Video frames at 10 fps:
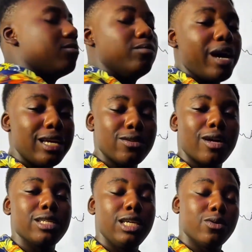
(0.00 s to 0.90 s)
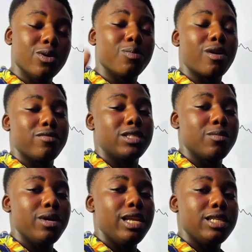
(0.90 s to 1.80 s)
might not equal
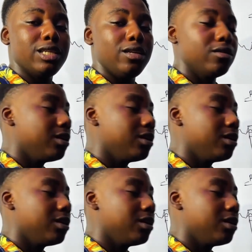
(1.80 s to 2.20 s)
profitability.